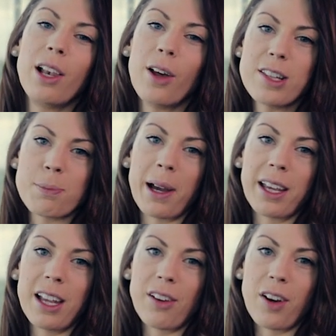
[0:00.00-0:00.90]
Lloyds
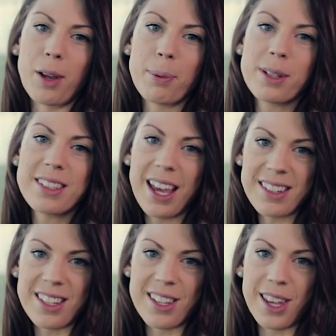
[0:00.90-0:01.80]
Banking Group,
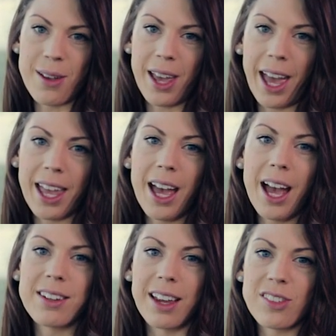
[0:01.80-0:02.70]
TechCity UK
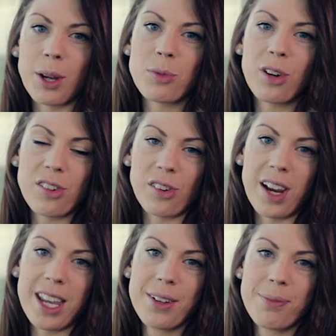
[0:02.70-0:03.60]
and HM Treasury.